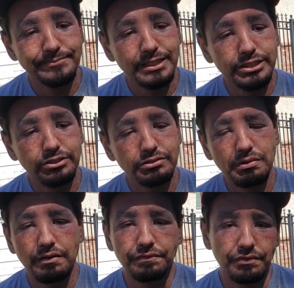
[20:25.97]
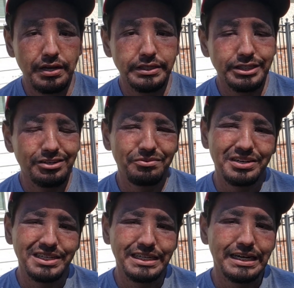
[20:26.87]
Excuse my French. I don't
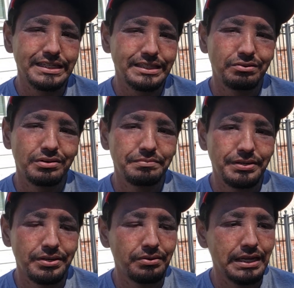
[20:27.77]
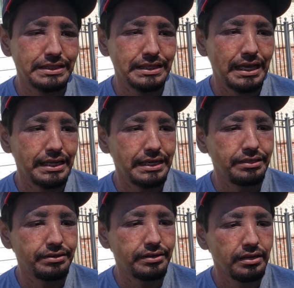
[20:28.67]
want to cuss. I don't want to be known as that
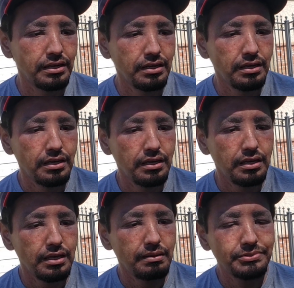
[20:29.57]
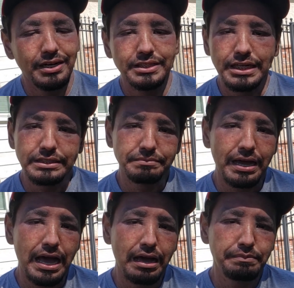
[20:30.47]
either. I'm trying to change my
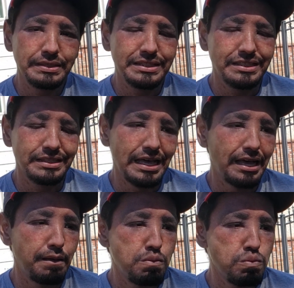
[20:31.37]
habits in that.